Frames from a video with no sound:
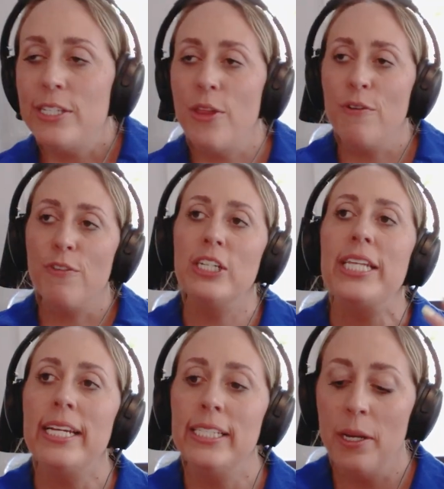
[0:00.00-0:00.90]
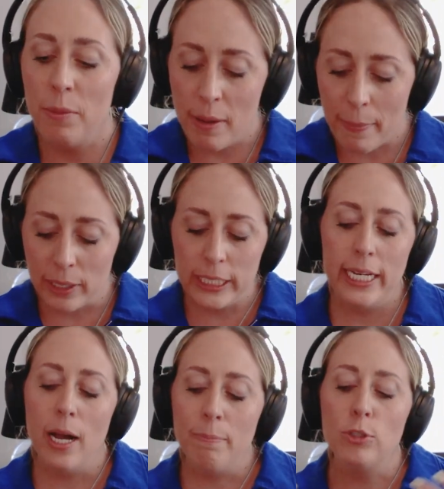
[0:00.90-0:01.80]
So the first thing is going to be
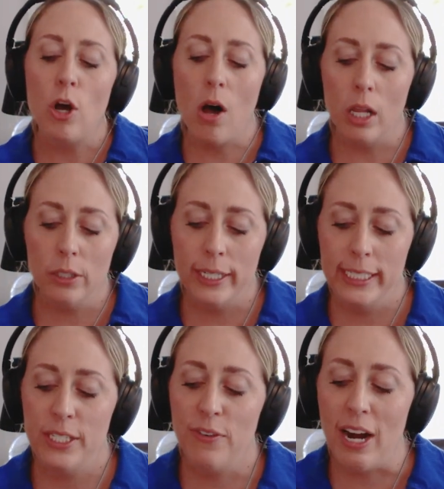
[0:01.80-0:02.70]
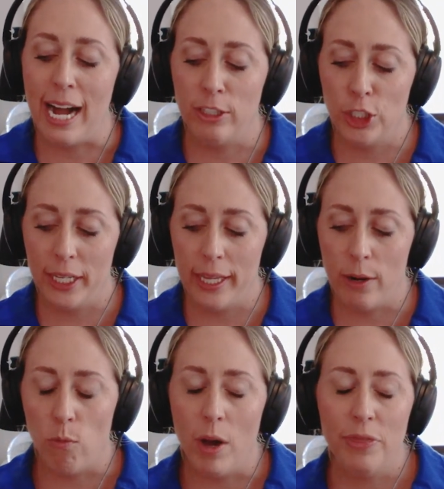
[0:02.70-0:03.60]
building up tolerance for actually
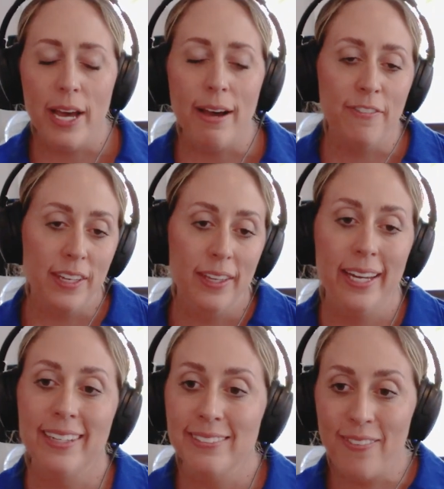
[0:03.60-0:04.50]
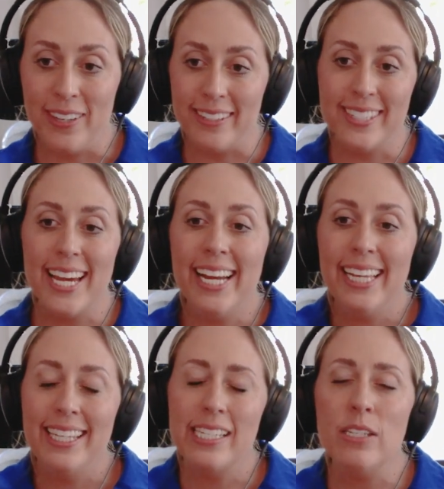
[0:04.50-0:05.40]
like what that feeling feels like.
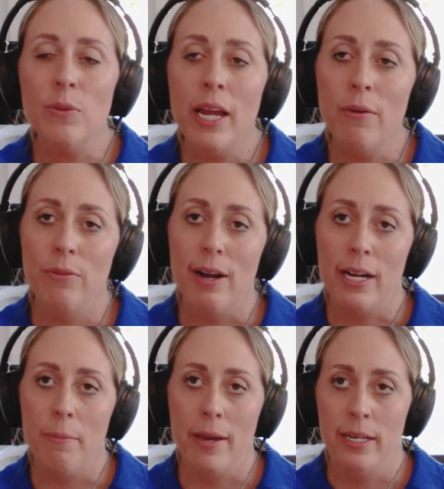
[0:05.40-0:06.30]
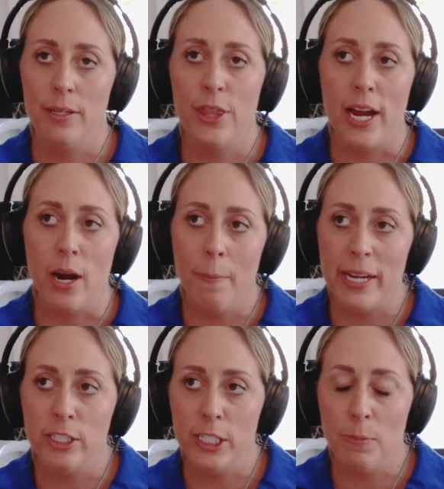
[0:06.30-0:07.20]
And this is when I would recommend
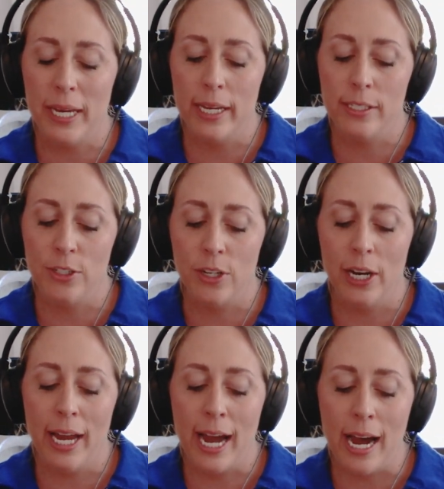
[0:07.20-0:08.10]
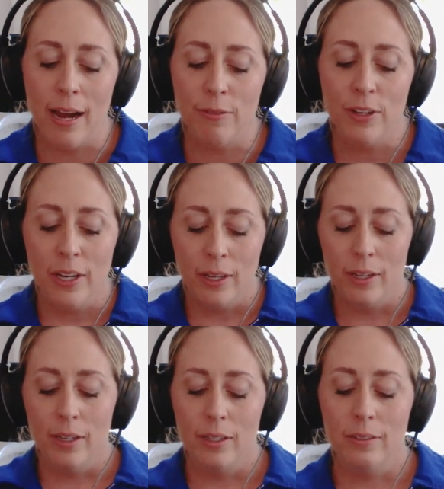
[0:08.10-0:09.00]
therapy, just because you're going to have
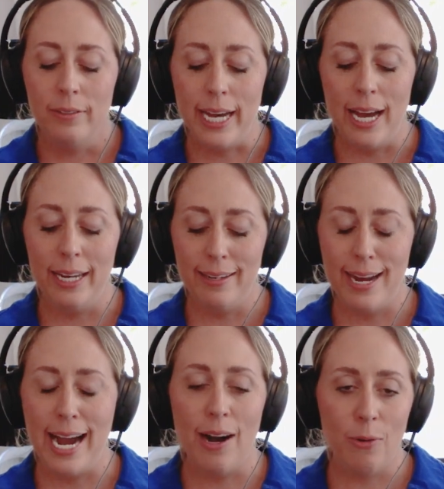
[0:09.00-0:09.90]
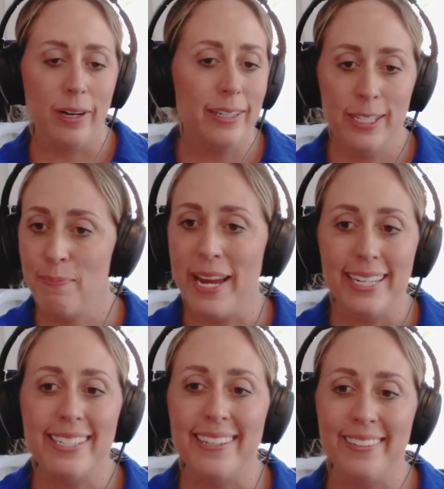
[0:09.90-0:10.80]
that hour
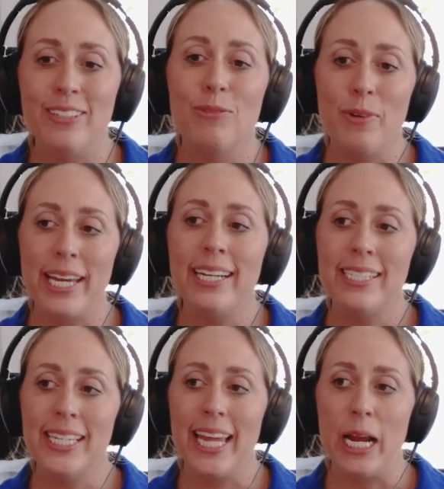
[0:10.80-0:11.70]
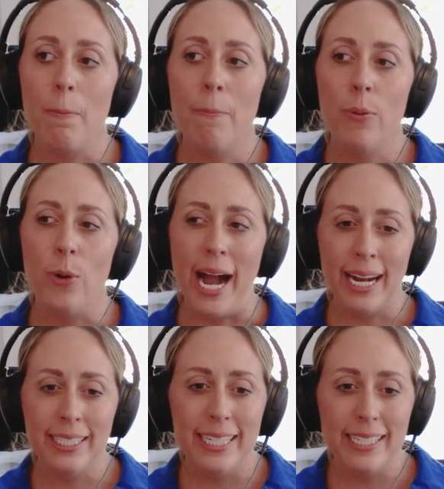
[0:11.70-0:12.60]
space in your week to like
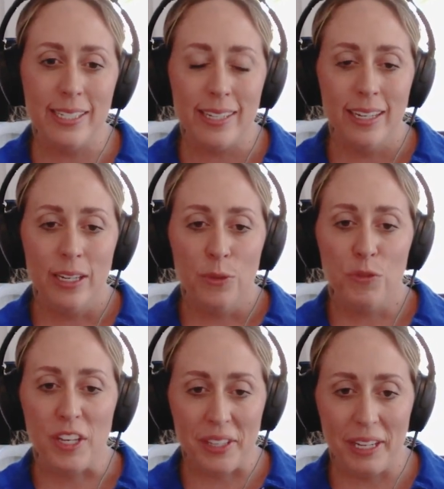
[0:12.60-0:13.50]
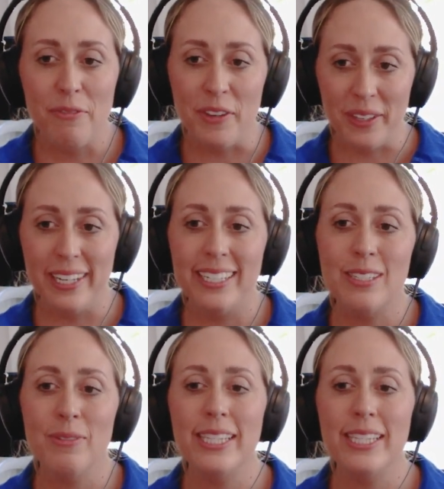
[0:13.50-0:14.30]
practice feeling feelings